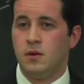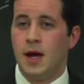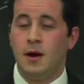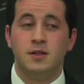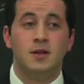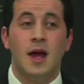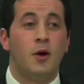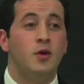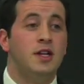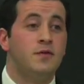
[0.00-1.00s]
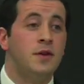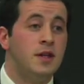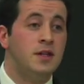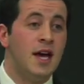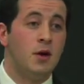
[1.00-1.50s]
How is equity different
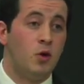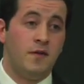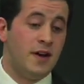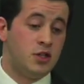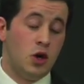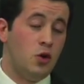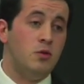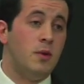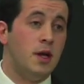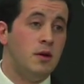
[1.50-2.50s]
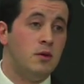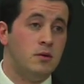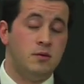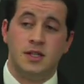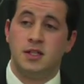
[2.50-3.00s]
than debt? What if I just owe you money?
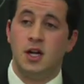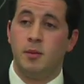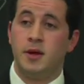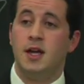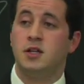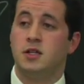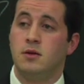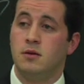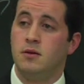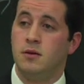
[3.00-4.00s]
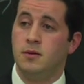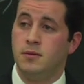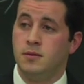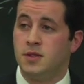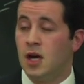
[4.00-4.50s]
Debt's an obligation.
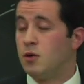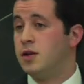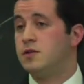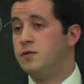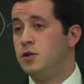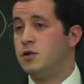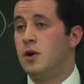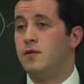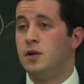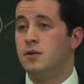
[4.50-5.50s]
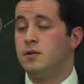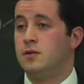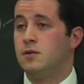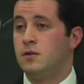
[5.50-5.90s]
It's not rights to future revenues.